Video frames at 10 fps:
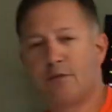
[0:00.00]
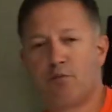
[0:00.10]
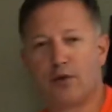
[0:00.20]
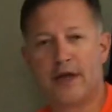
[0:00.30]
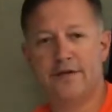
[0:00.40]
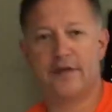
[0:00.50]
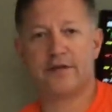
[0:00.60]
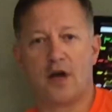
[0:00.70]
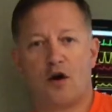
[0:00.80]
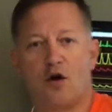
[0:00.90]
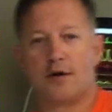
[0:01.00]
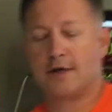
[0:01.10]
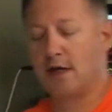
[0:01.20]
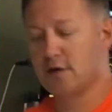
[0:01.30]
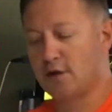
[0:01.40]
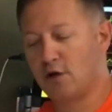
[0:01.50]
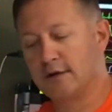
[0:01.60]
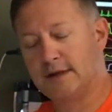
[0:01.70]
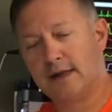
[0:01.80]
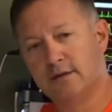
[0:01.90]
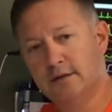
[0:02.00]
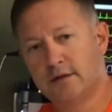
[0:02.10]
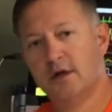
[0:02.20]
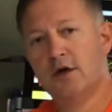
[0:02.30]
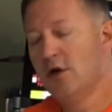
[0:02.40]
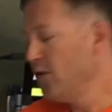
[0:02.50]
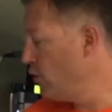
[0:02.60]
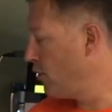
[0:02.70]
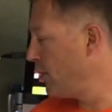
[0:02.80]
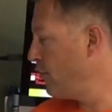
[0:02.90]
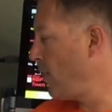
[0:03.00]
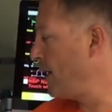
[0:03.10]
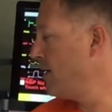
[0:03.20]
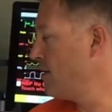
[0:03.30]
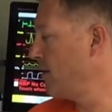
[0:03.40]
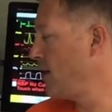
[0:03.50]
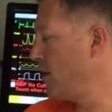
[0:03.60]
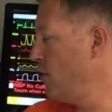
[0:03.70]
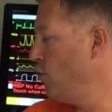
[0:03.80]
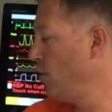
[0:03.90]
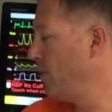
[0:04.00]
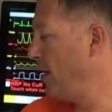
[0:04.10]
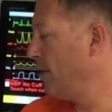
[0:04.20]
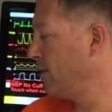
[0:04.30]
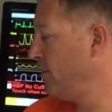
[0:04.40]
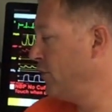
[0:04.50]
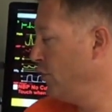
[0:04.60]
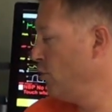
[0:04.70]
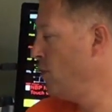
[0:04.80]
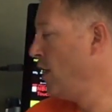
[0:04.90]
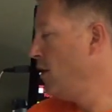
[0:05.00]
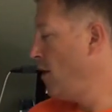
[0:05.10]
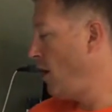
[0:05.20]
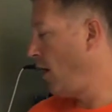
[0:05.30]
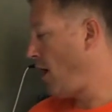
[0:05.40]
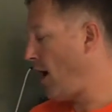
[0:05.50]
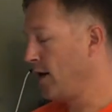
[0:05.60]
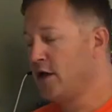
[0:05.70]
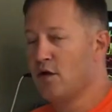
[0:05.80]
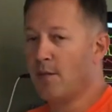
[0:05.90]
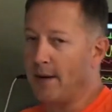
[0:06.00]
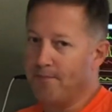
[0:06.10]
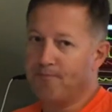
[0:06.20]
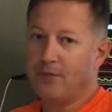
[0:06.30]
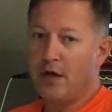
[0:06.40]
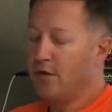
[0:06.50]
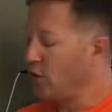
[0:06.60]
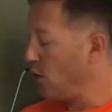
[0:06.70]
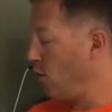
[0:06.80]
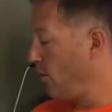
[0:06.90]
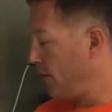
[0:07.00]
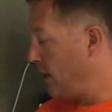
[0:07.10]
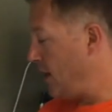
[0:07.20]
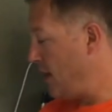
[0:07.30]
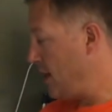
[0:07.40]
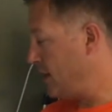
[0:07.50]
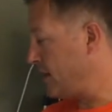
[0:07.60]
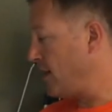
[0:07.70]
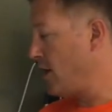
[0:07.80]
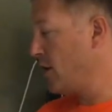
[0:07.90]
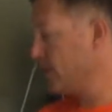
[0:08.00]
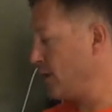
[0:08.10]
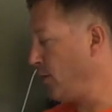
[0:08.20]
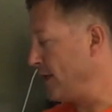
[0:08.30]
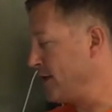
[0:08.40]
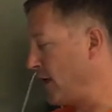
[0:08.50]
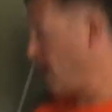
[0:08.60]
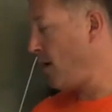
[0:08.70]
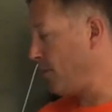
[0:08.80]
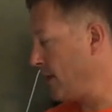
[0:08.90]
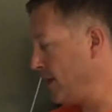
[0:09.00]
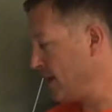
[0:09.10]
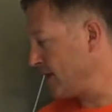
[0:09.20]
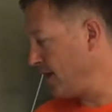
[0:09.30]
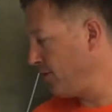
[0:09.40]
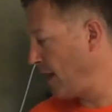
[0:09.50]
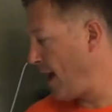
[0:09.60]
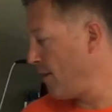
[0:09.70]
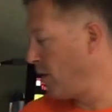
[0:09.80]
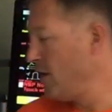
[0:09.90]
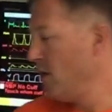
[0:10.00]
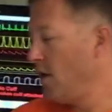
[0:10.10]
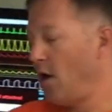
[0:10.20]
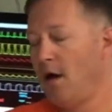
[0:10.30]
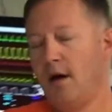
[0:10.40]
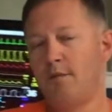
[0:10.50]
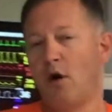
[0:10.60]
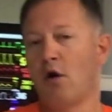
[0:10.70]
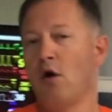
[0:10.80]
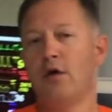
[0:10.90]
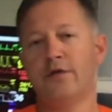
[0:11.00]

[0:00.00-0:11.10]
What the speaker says: breathes, he's got heart sounds, lung sounds. You can do anything that you would be able to do on a human. So the scenarios that we set up in the sim lab are all